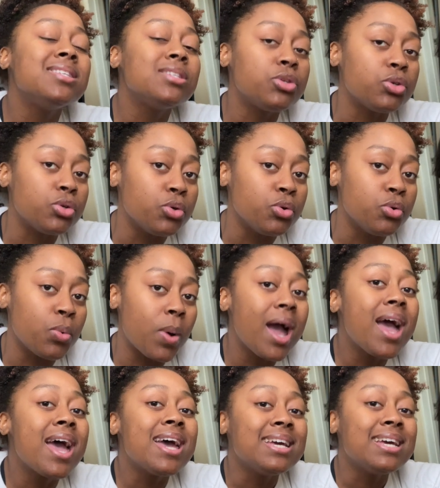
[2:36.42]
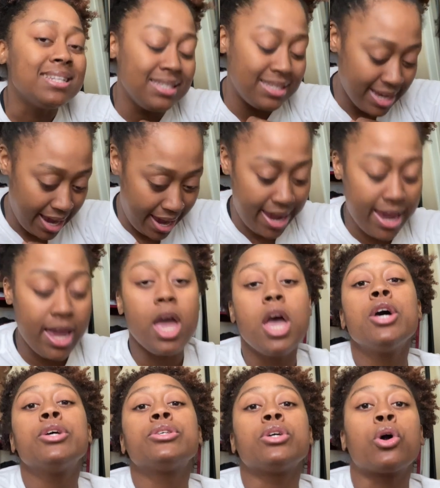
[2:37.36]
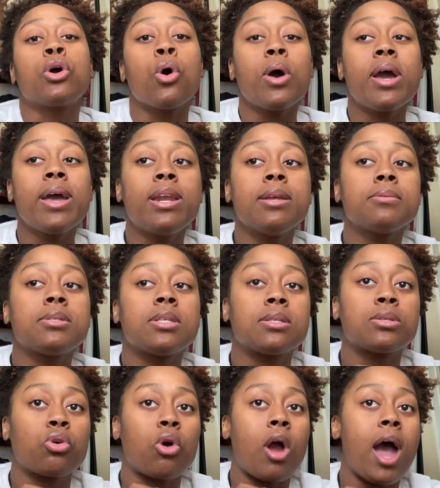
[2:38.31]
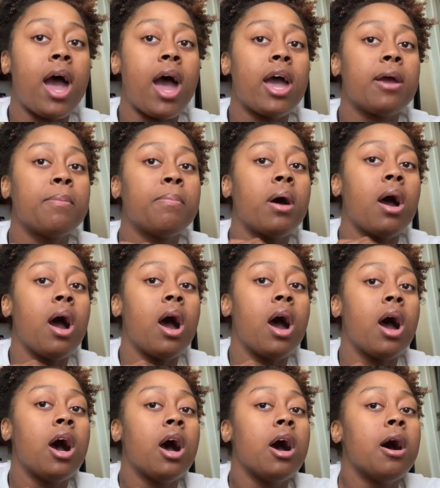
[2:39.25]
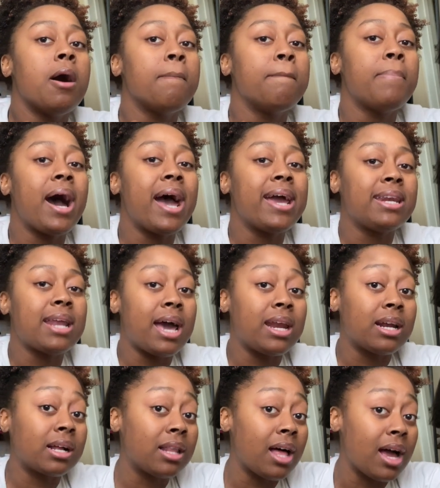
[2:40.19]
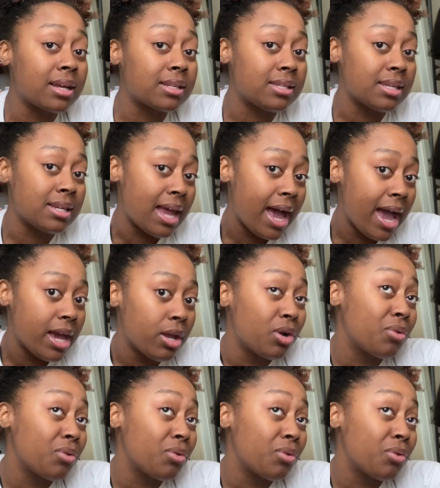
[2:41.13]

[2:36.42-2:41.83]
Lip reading: today. So go ahead and subscribe by 9 o'clock tonight,